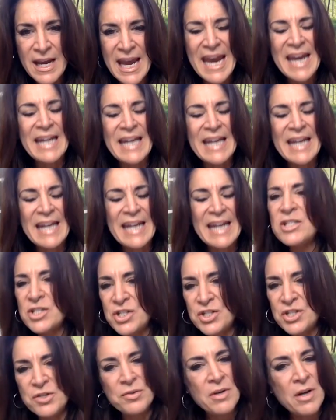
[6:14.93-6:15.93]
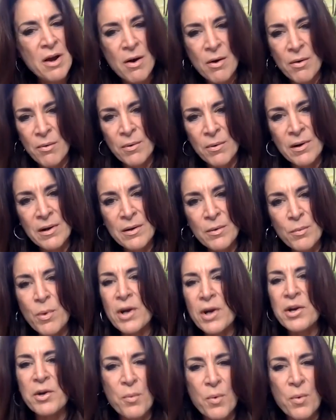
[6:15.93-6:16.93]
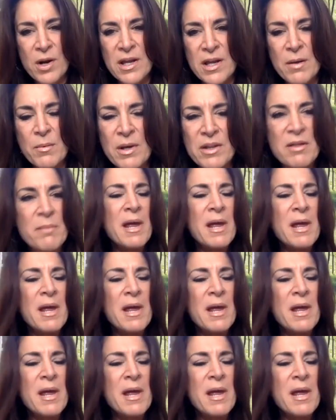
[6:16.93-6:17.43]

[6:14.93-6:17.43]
at least you know what you're working with.